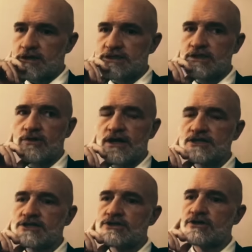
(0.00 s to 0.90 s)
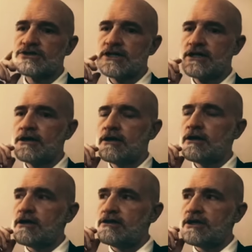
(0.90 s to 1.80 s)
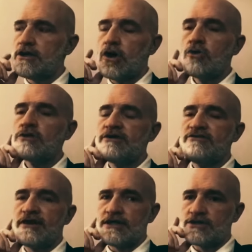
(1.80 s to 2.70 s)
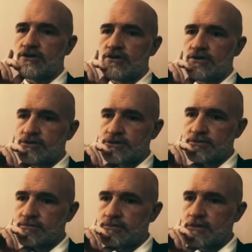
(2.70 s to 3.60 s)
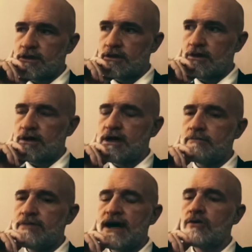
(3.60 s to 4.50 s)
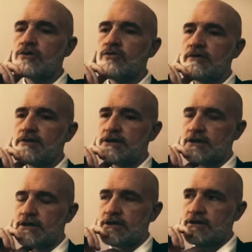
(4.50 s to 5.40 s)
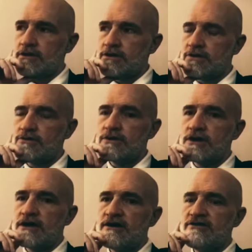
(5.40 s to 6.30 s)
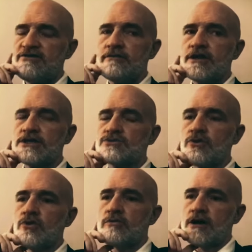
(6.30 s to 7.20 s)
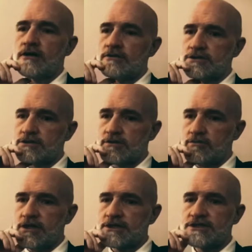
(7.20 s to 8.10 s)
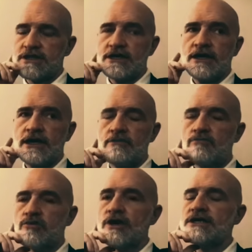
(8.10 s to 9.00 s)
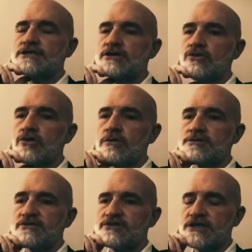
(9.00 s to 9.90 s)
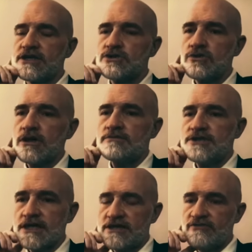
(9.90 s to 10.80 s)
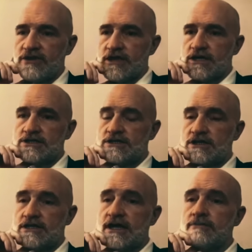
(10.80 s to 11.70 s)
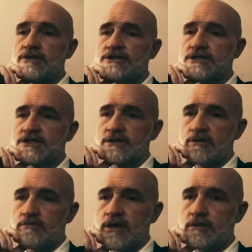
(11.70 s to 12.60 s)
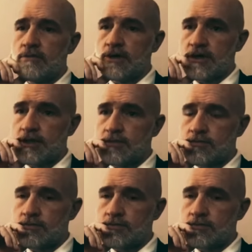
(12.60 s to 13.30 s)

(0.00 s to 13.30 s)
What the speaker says: until you actually start saying that OnlyFans girls are empowered women, you know, feminist role models, because they embrace the norms of sexual objectification to game the system and make money.